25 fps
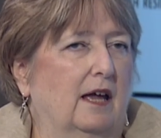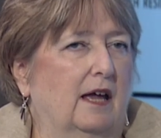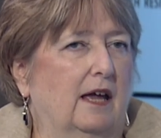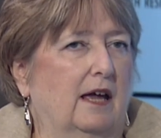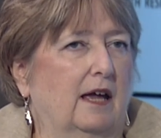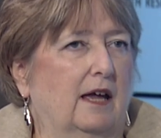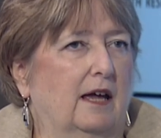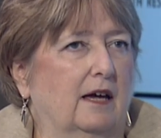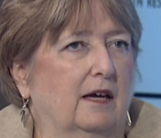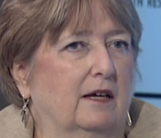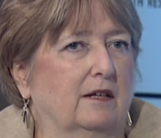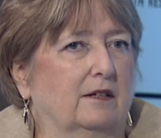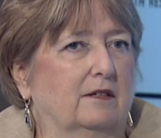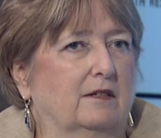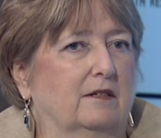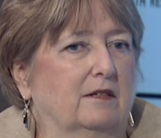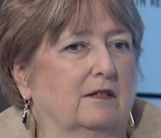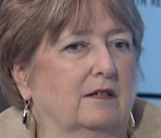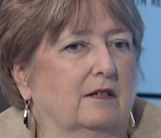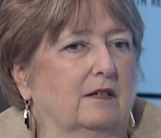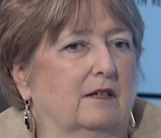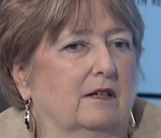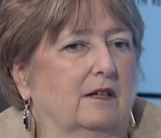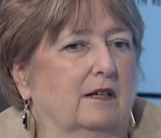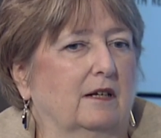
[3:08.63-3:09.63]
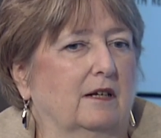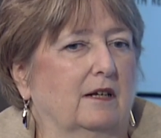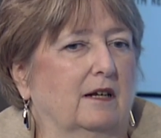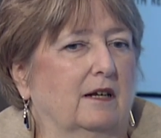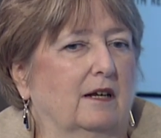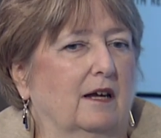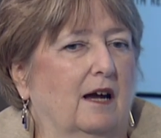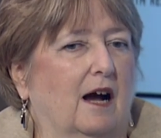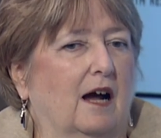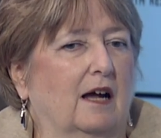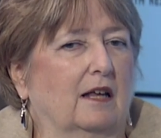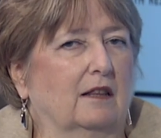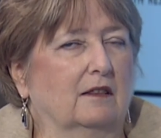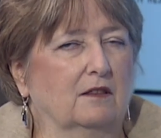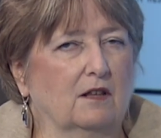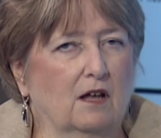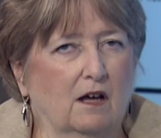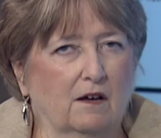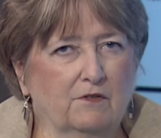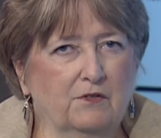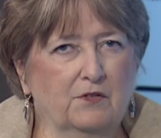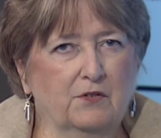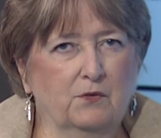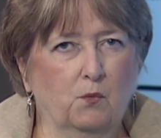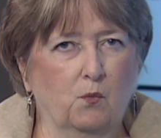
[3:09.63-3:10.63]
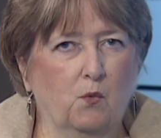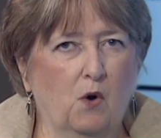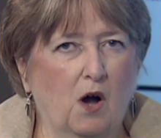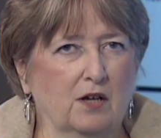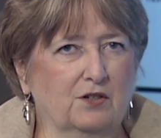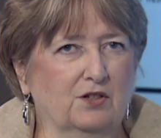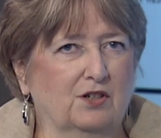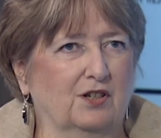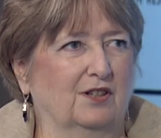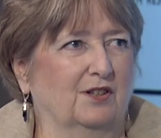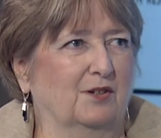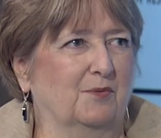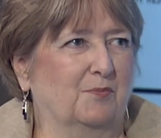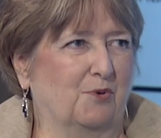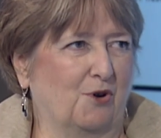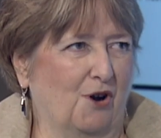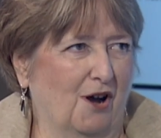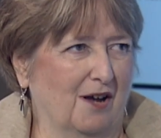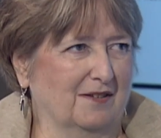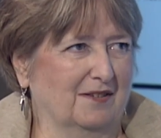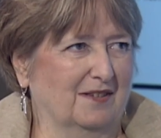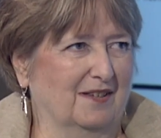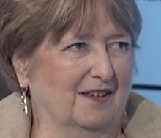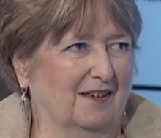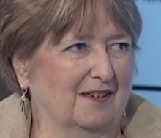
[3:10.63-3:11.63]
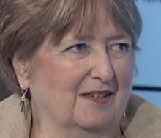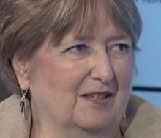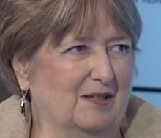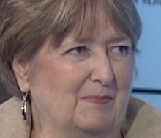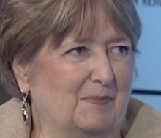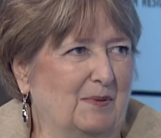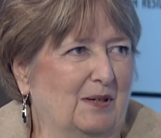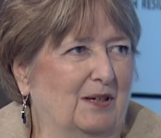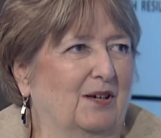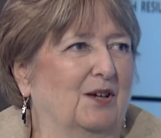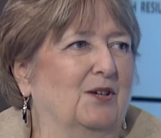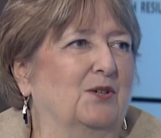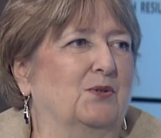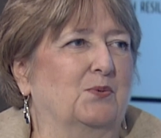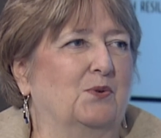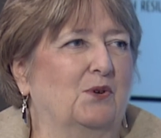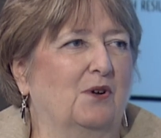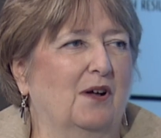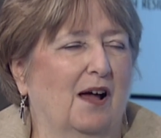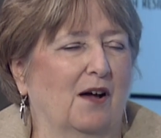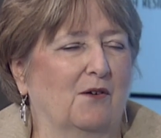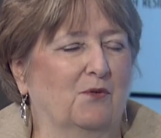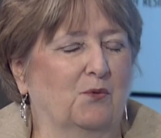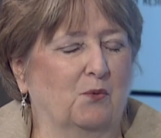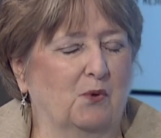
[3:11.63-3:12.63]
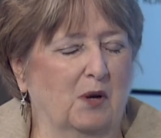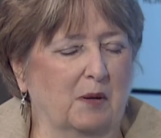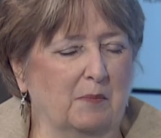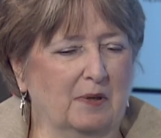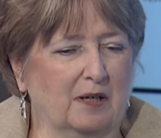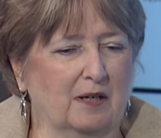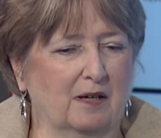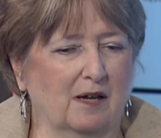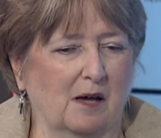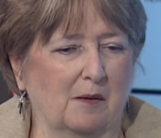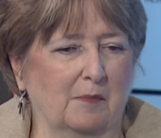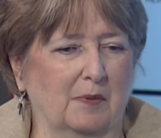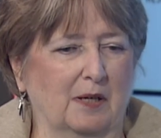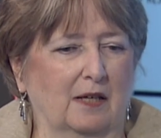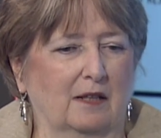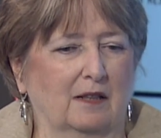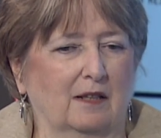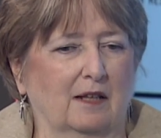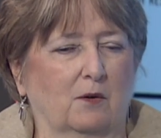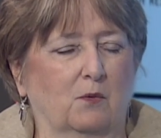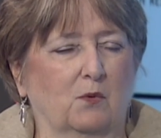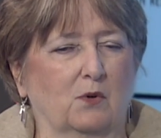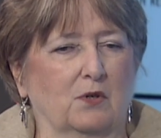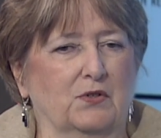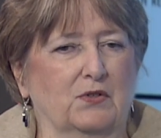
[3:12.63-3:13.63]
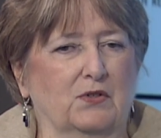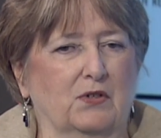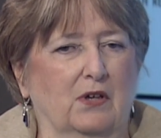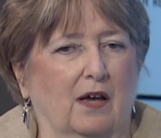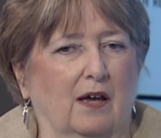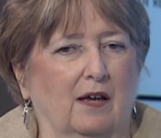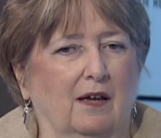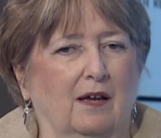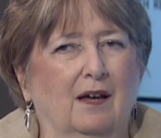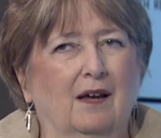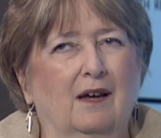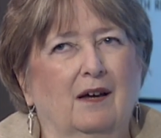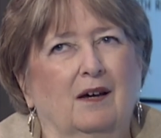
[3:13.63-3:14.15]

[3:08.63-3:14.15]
And I love watching the process because we'll have women come in that will say,